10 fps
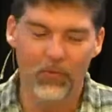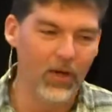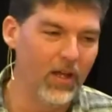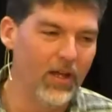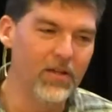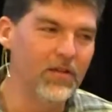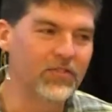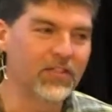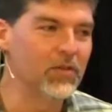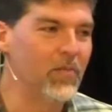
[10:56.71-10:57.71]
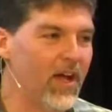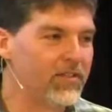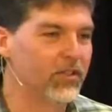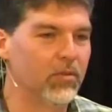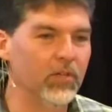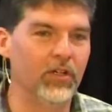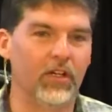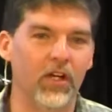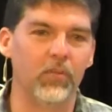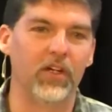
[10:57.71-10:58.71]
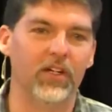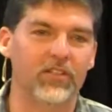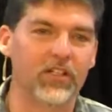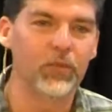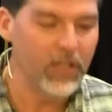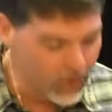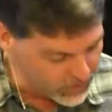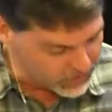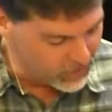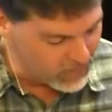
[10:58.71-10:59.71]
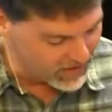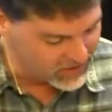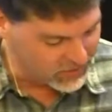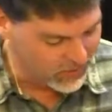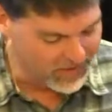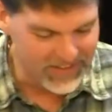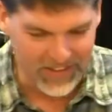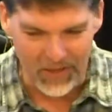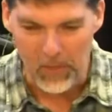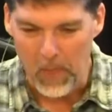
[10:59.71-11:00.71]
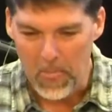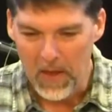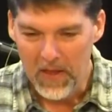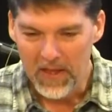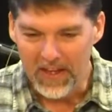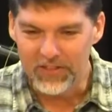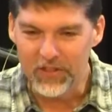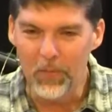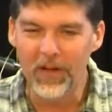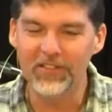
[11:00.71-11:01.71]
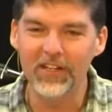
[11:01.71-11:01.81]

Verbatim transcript: what he's such a master communicator because here's what he understood about storytelling. It's so much